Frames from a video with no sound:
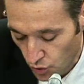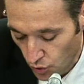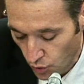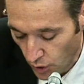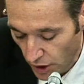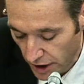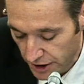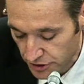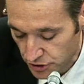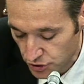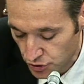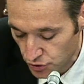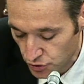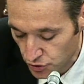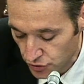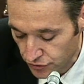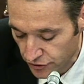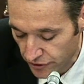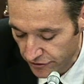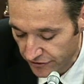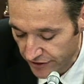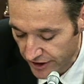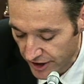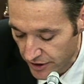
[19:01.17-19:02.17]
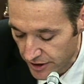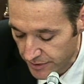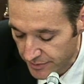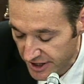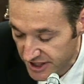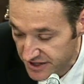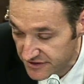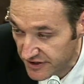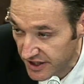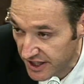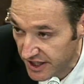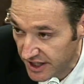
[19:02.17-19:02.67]
want to do the very
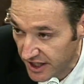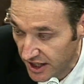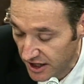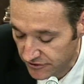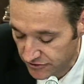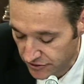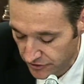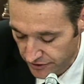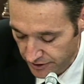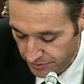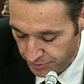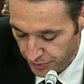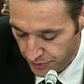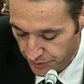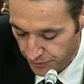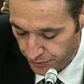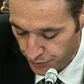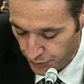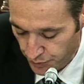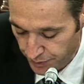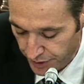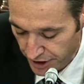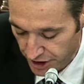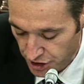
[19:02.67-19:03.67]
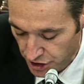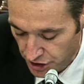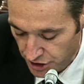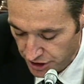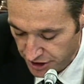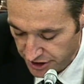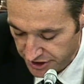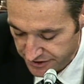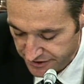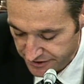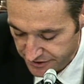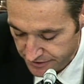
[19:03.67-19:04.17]
best they can for their
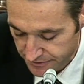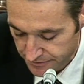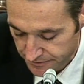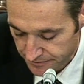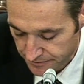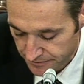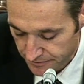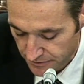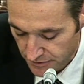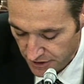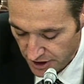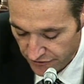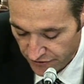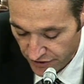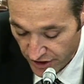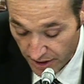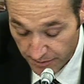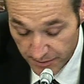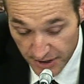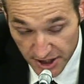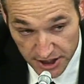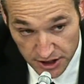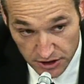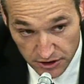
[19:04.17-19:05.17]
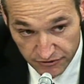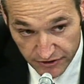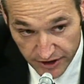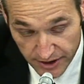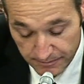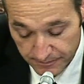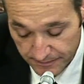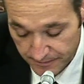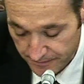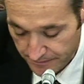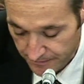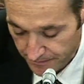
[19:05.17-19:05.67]
pensioners, and there are many of
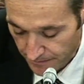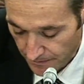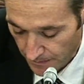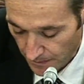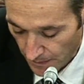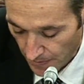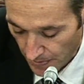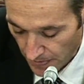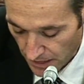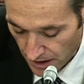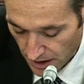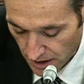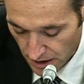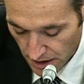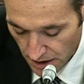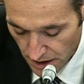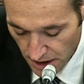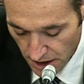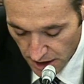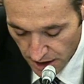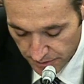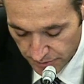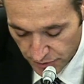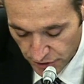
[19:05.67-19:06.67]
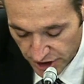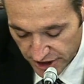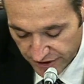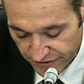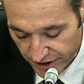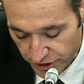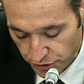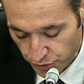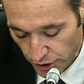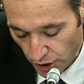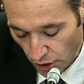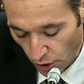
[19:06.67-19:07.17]
them, I believe
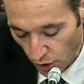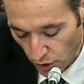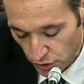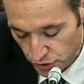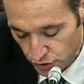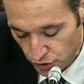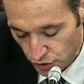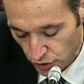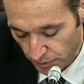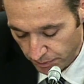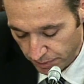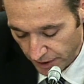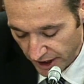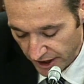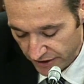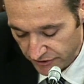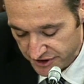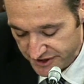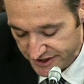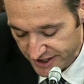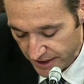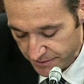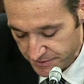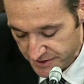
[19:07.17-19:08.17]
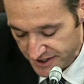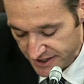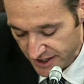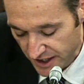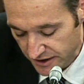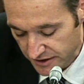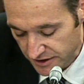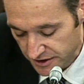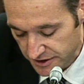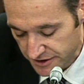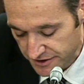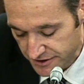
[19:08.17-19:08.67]
that we ought to apply the same
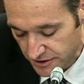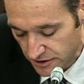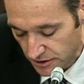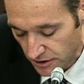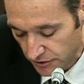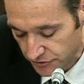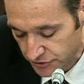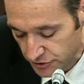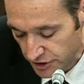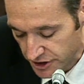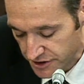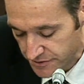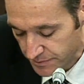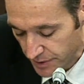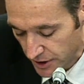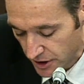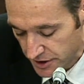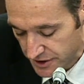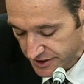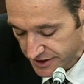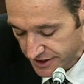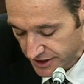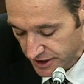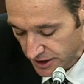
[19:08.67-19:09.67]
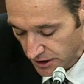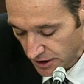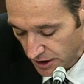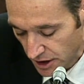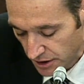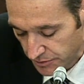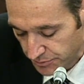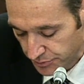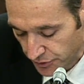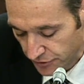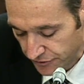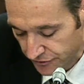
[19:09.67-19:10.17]
standards of transparency
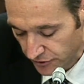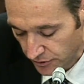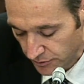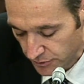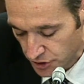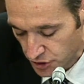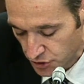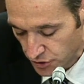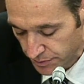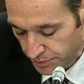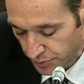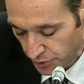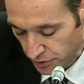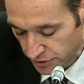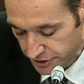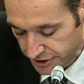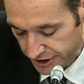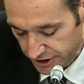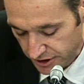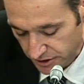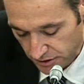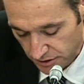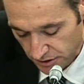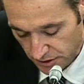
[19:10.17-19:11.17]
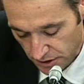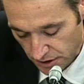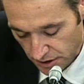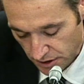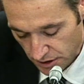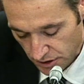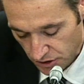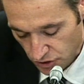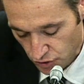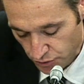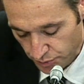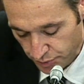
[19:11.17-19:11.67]
and performance reporting
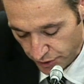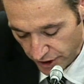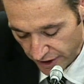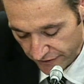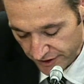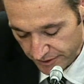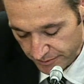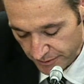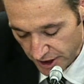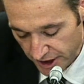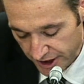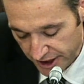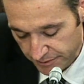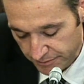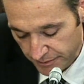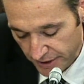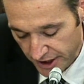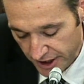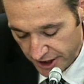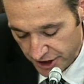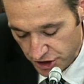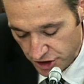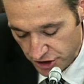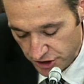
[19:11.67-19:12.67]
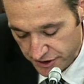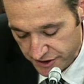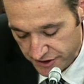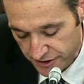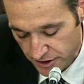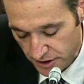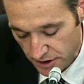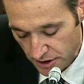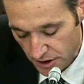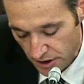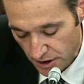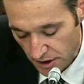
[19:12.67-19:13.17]
to private market managers
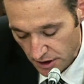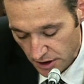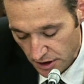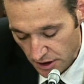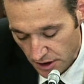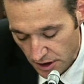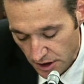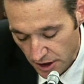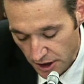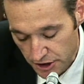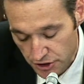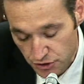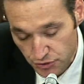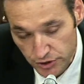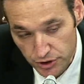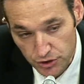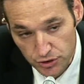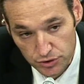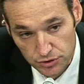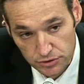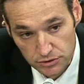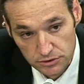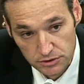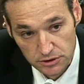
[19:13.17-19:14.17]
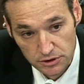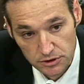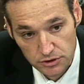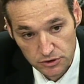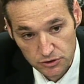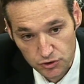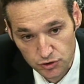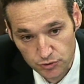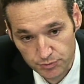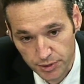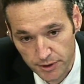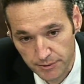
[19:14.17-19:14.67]
as we do
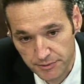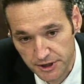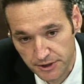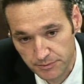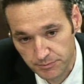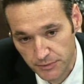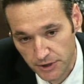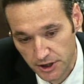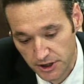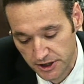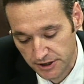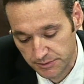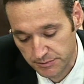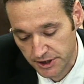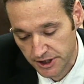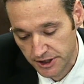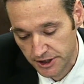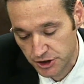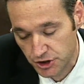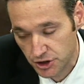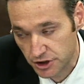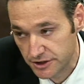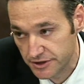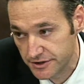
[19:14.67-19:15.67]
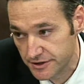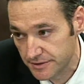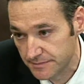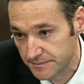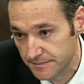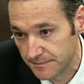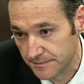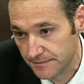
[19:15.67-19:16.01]
to public market managers.